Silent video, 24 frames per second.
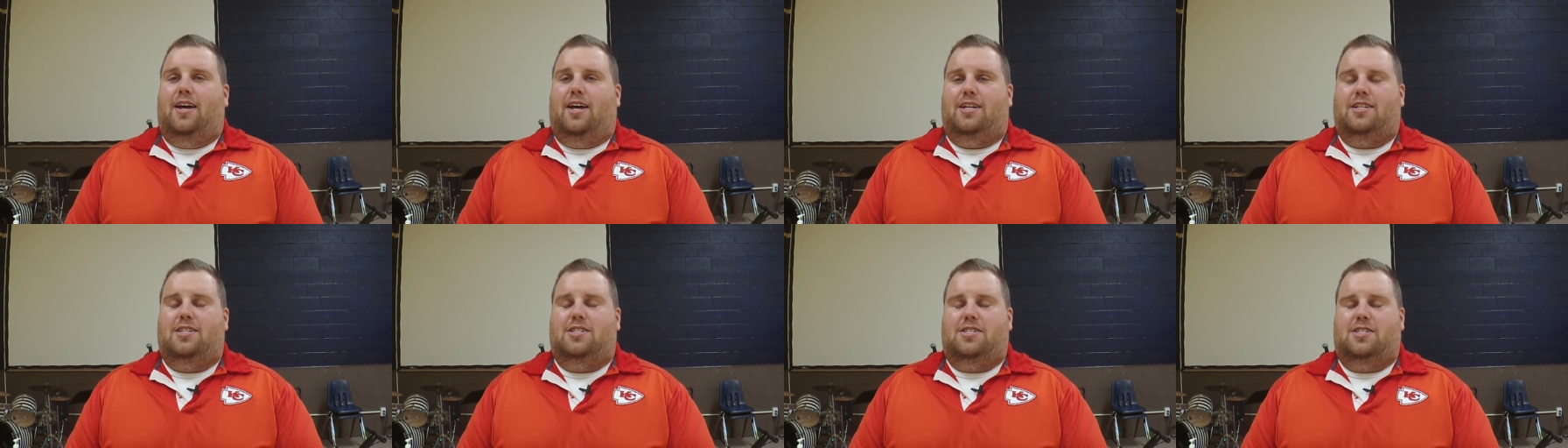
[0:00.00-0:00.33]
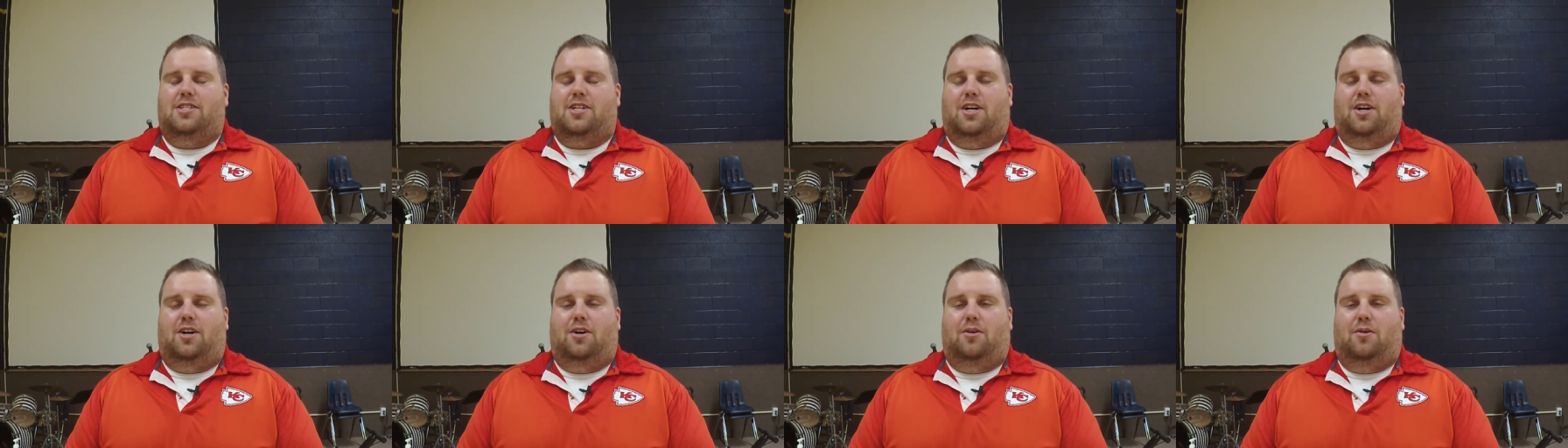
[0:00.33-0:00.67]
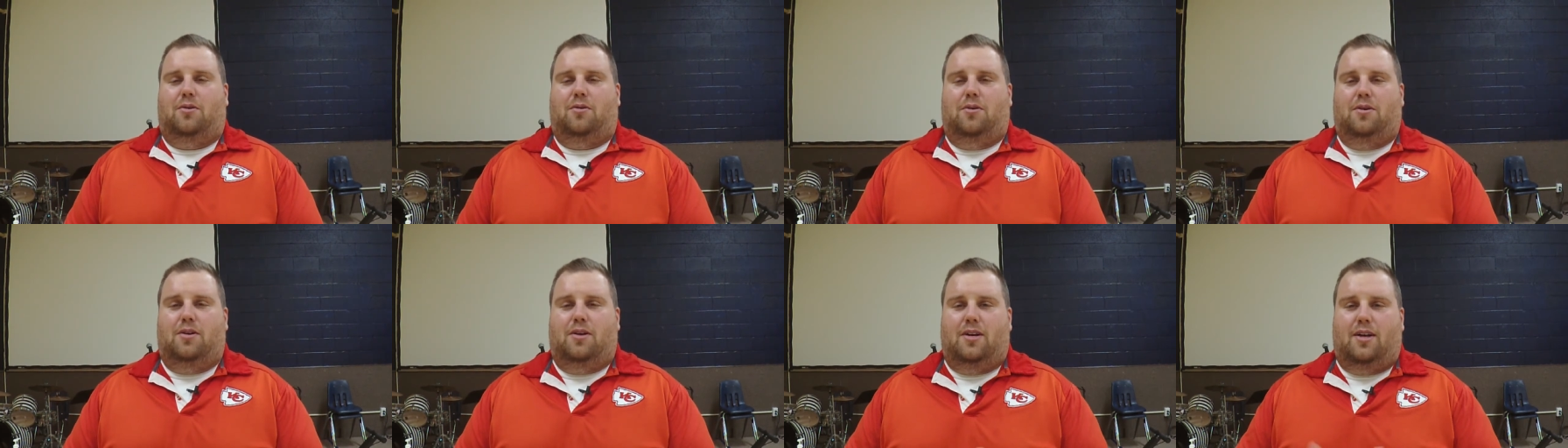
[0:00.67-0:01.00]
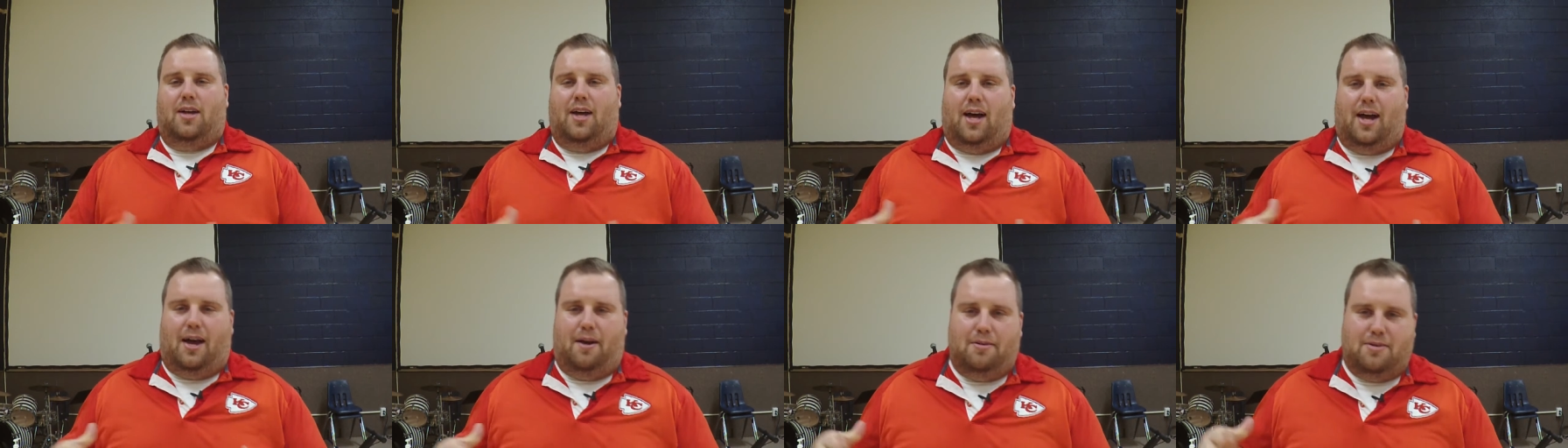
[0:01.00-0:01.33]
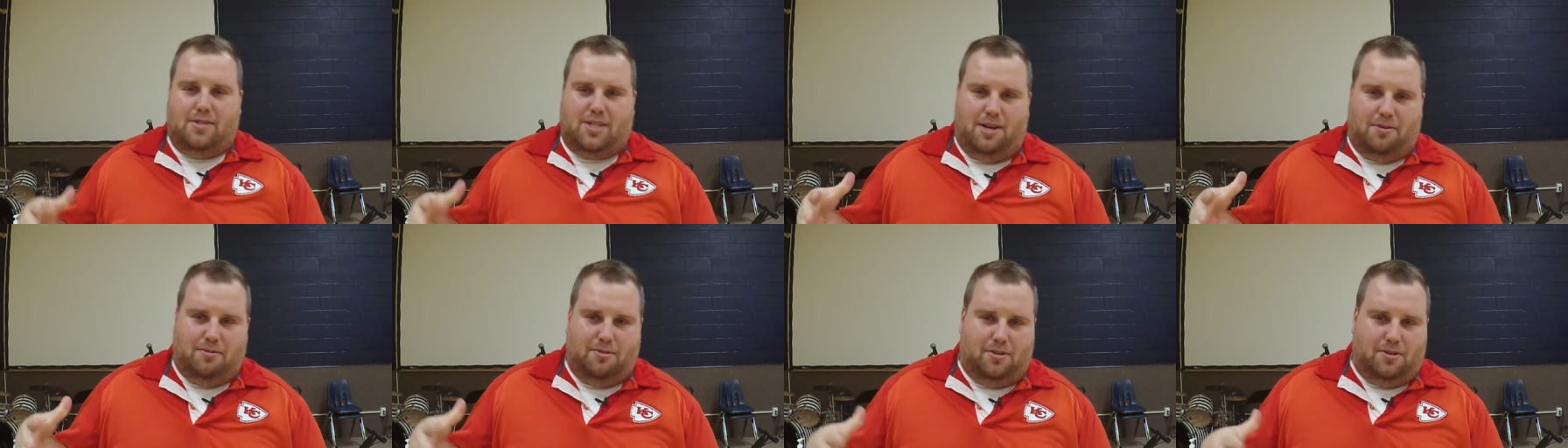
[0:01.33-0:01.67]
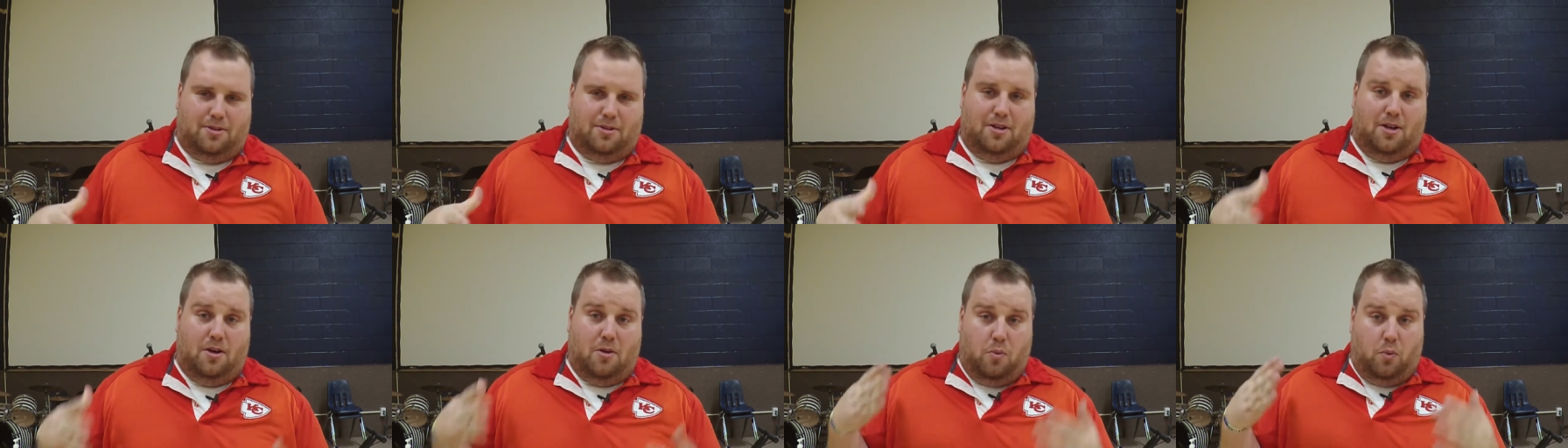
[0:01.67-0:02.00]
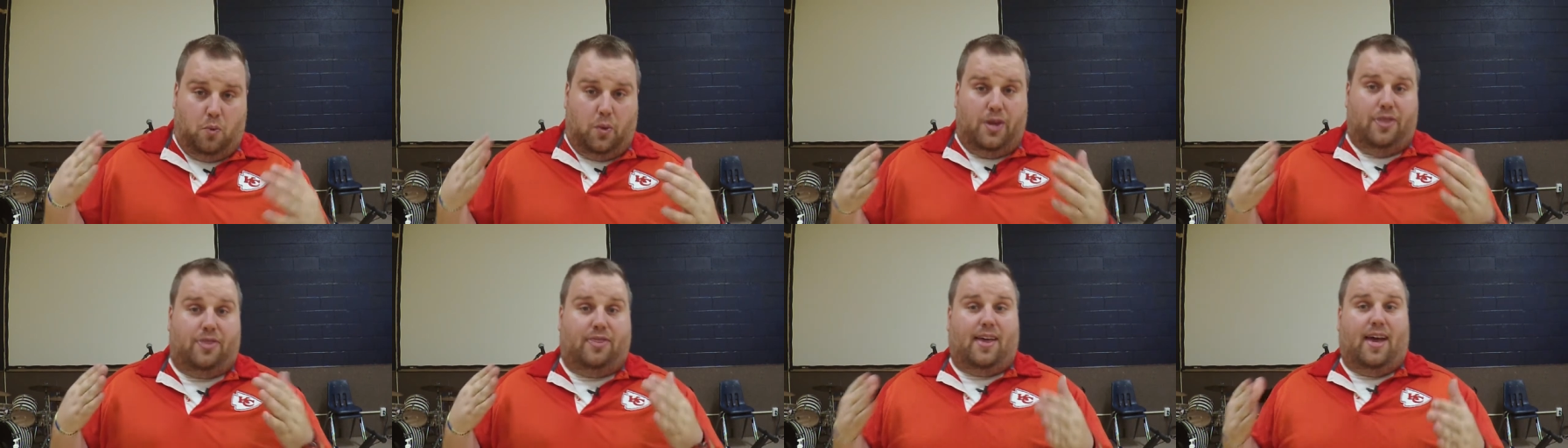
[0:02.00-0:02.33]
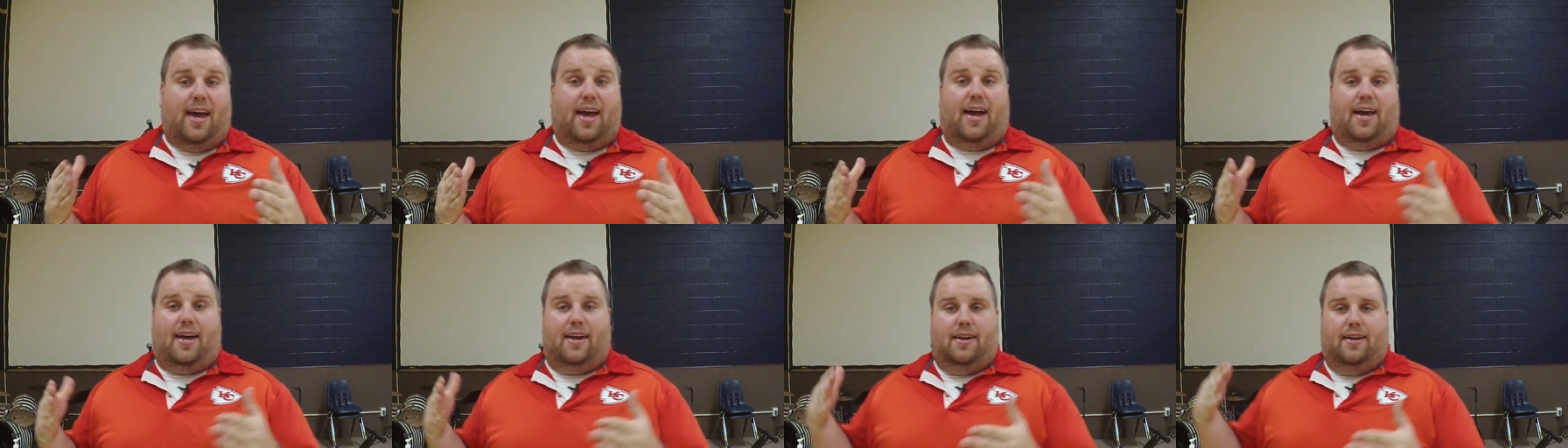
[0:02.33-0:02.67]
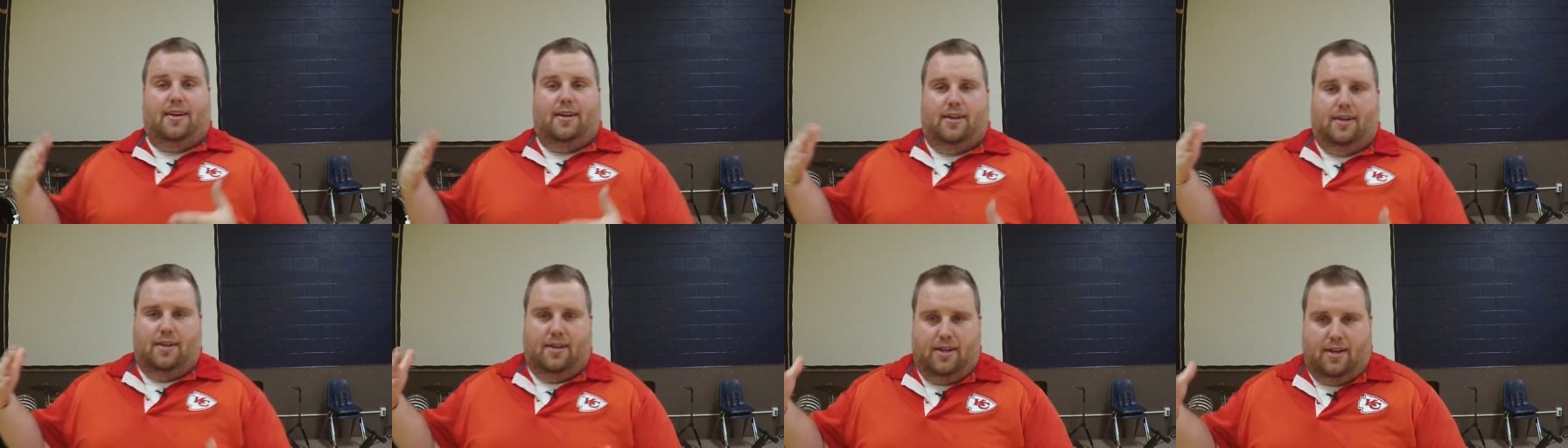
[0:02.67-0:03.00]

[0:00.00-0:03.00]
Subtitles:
And so I was able, with that,